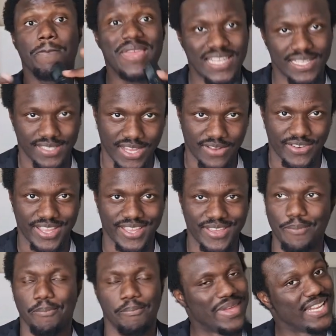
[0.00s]
military
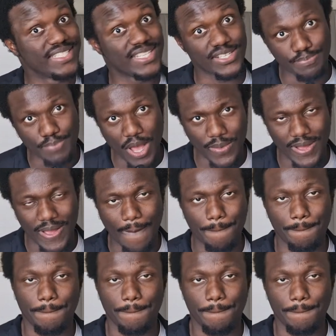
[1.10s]
power,